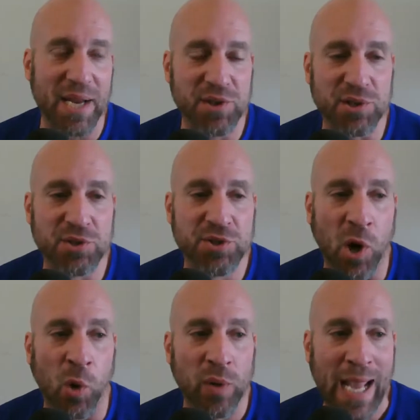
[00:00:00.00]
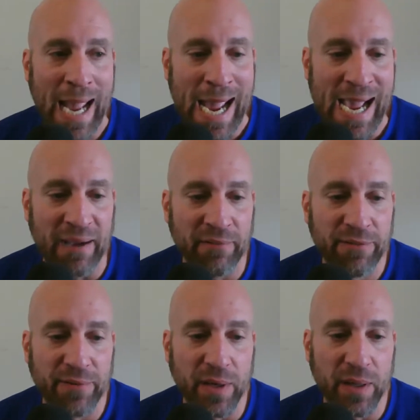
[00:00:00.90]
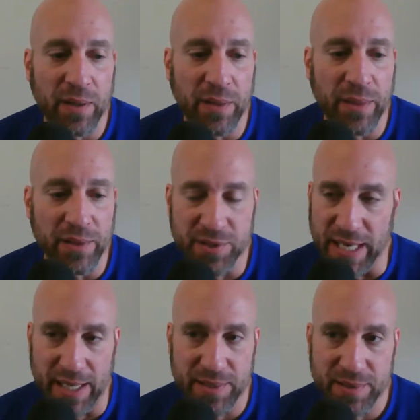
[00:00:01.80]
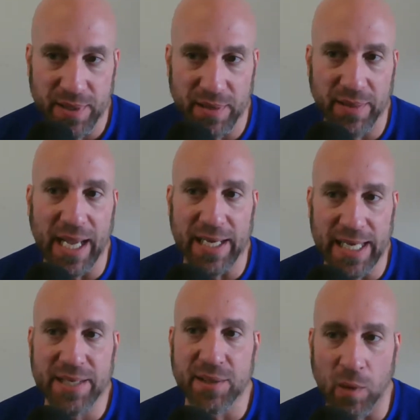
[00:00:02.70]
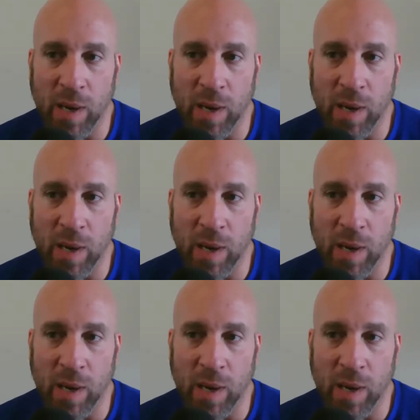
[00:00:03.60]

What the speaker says: just don't have the sticks. They need to go